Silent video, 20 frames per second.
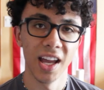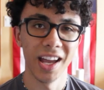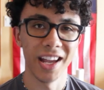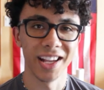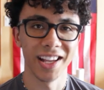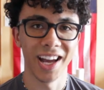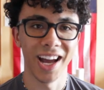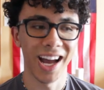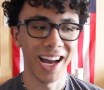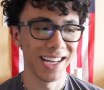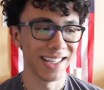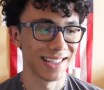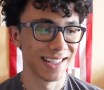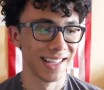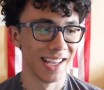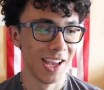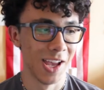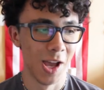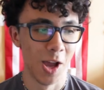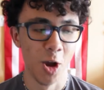Hey
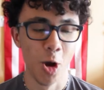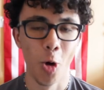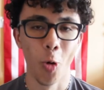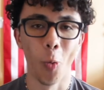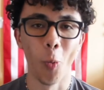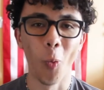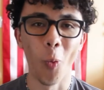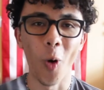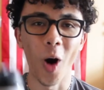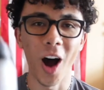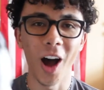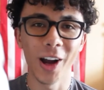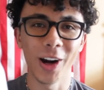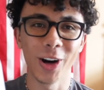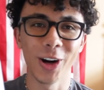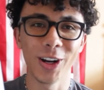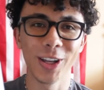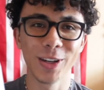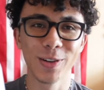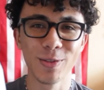guys, what
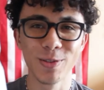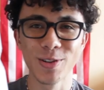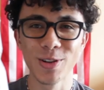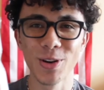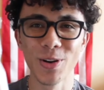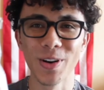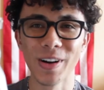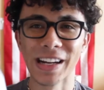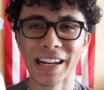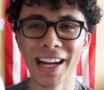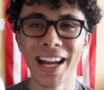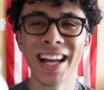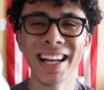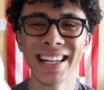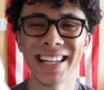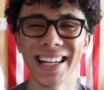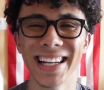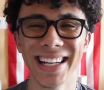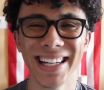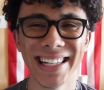are you doing?
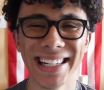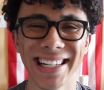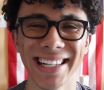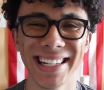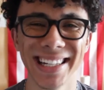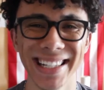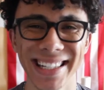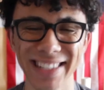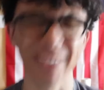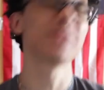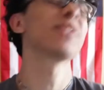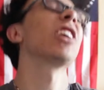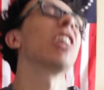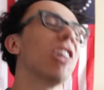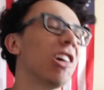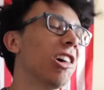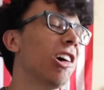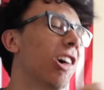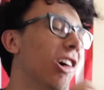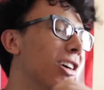
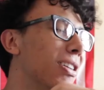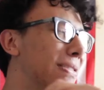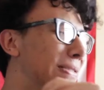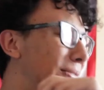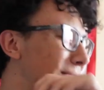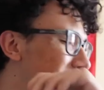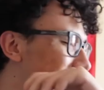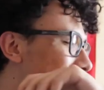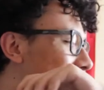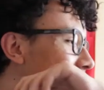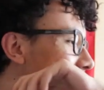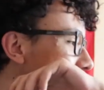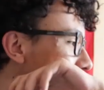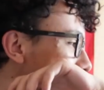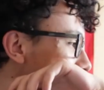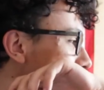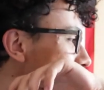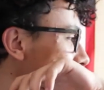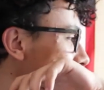Oh, yeah.